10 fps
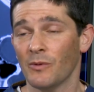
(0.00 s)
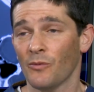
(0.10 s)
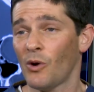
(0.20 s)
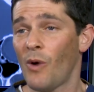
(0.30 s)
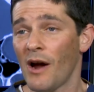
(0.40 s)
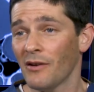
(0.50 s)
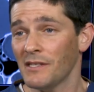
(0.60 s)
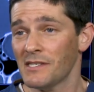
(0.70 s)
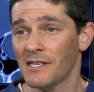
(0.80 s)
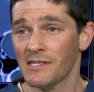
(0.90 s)
require at
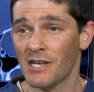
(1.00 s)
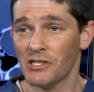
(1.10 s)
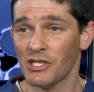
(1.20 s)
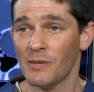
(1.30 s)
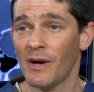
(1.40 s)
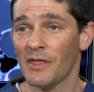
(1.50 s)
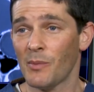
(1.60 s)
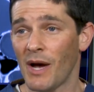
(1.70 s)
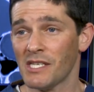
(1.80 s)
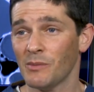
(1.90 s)
least a discussion about the
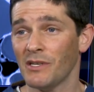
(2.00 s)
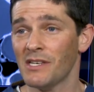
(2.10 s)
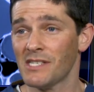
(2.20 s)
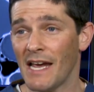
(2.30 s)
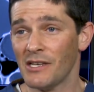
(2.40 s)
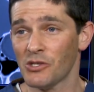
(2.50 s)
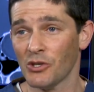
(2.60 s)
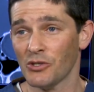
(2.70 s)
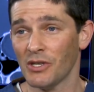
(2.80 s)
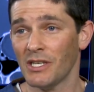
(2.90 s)
possibility of sinus
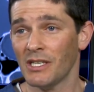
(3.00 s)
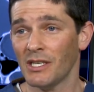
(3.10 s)
surgery.